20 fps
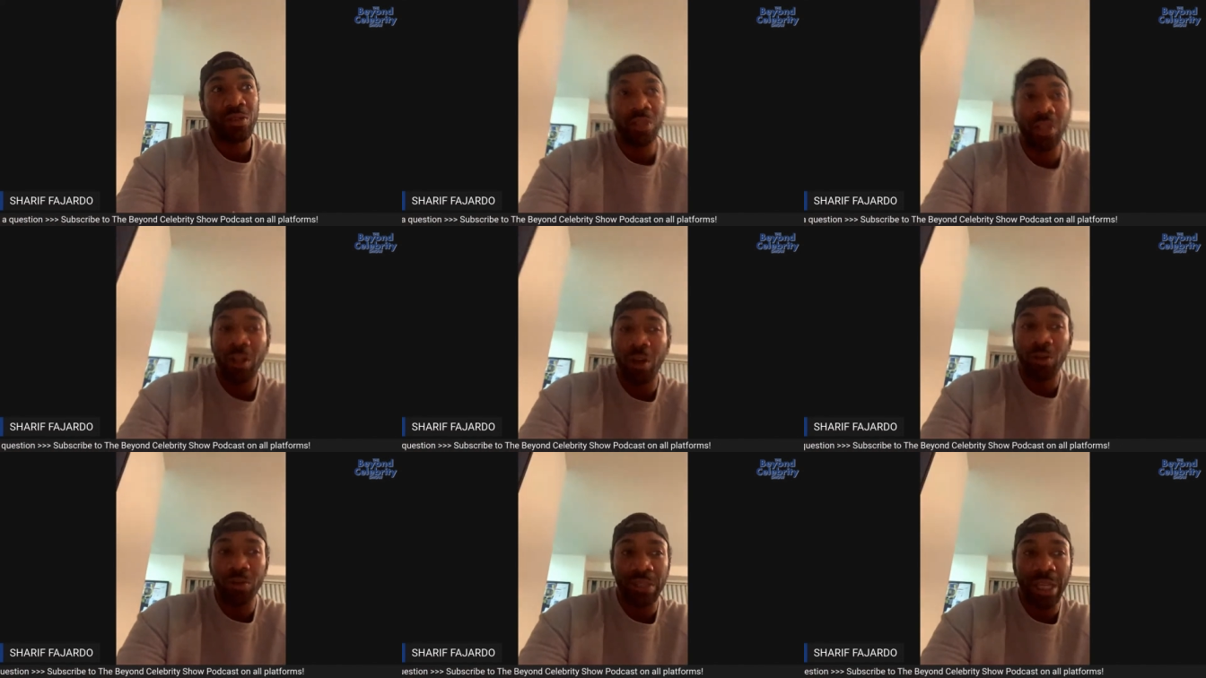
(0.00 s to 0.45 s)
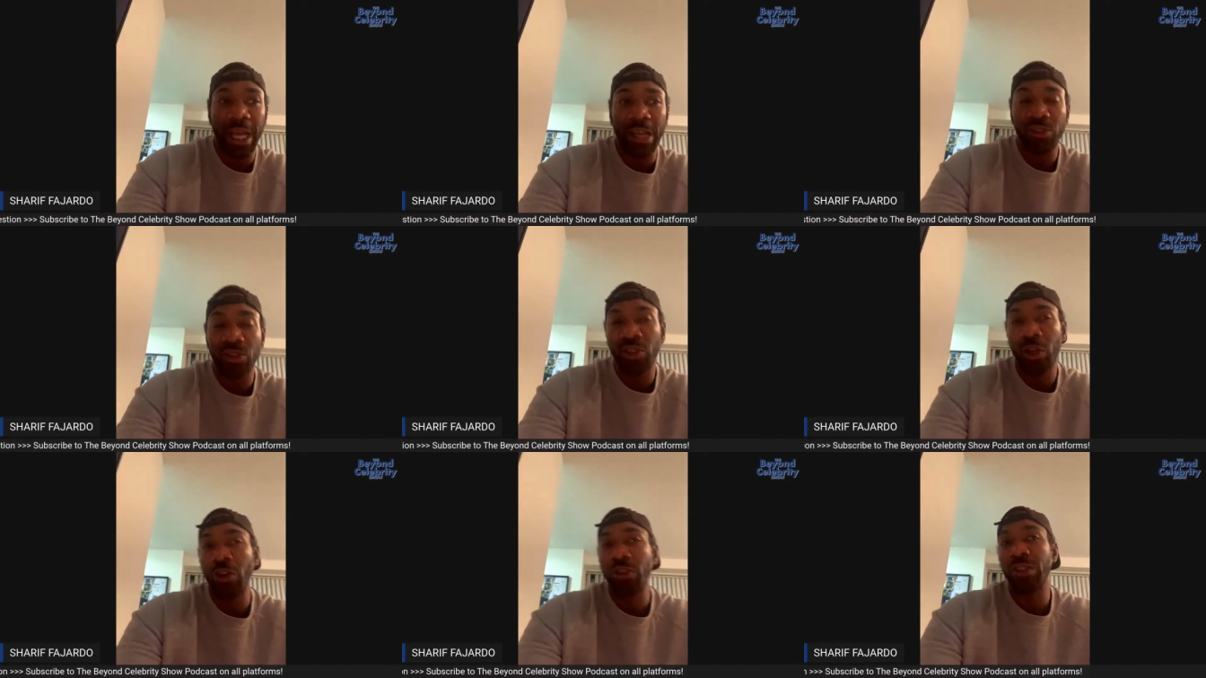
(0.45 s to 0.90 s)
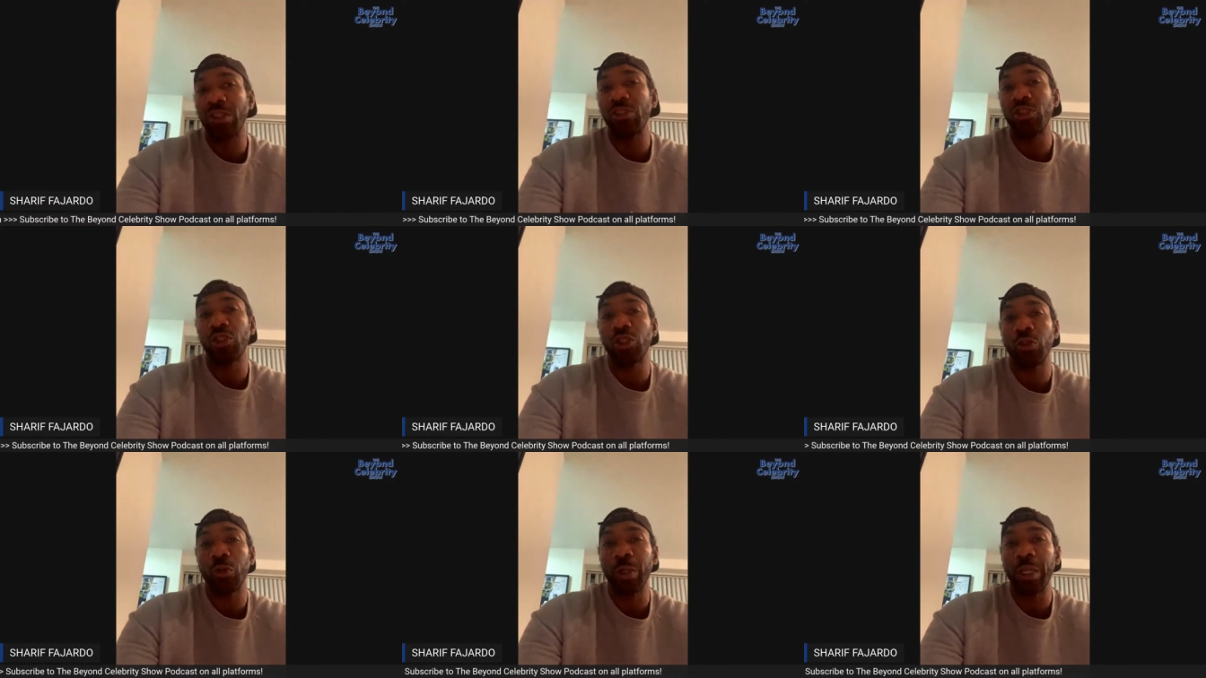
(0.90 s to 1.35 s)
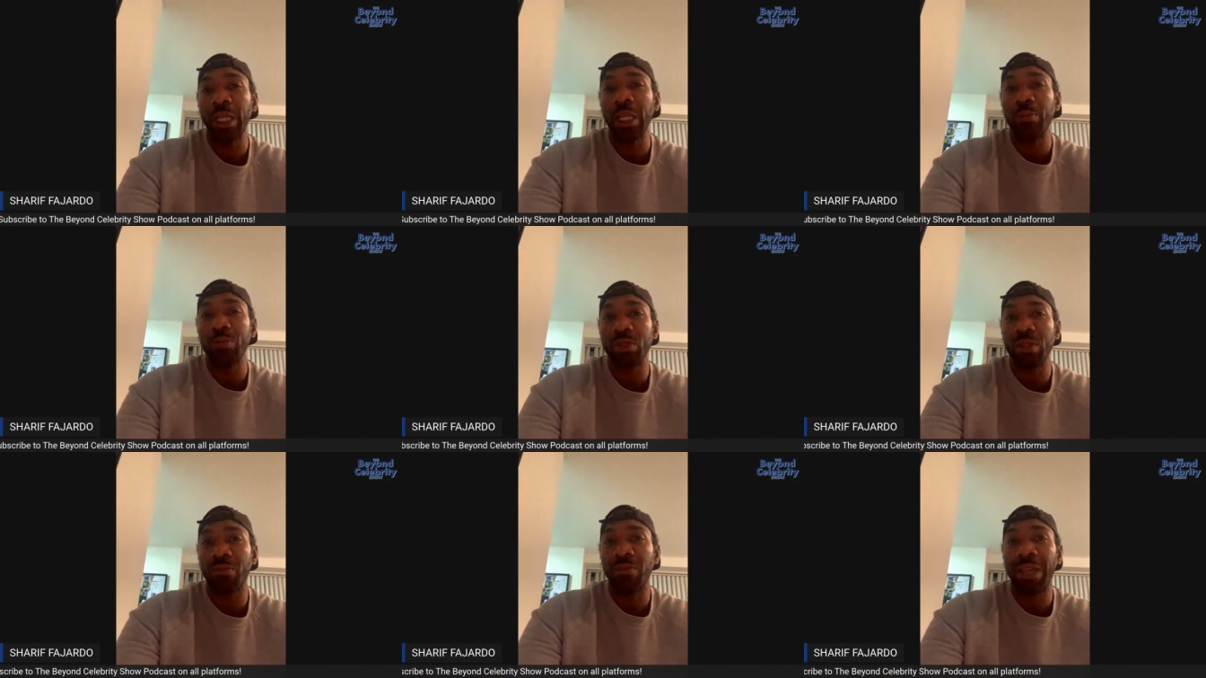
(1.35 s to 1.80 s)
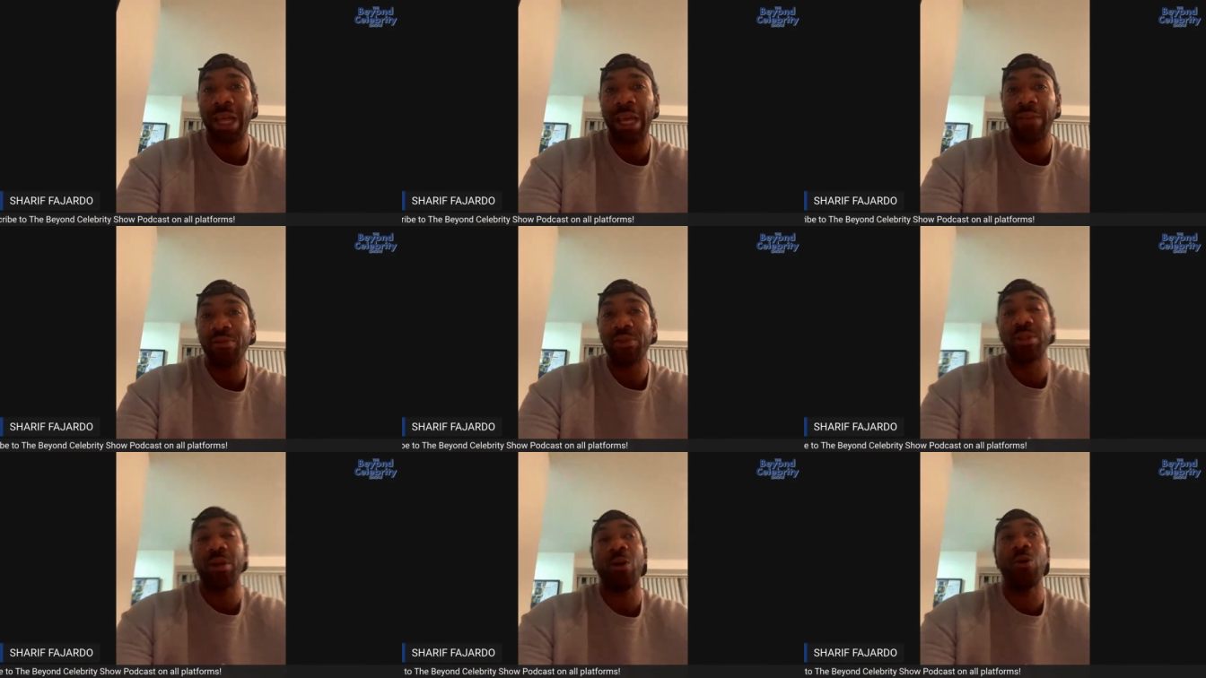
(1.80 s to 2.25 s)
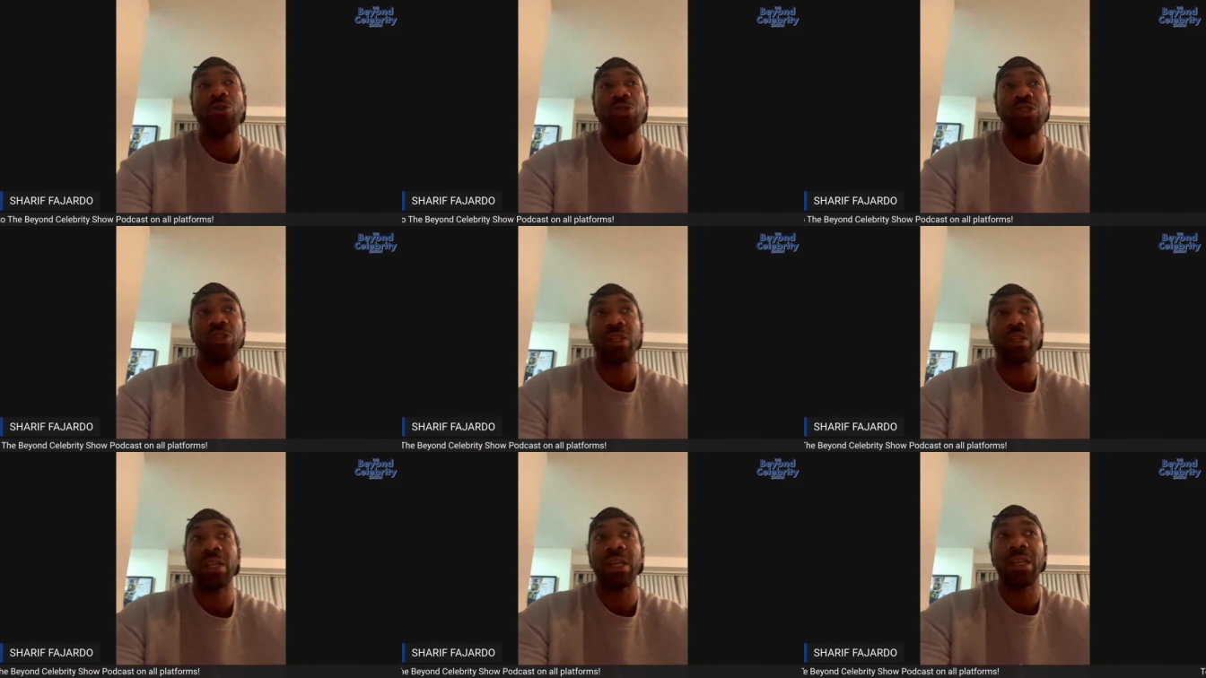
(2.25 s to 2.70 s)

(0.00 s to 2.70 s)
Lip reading: you know, down certain streams of life's ocean.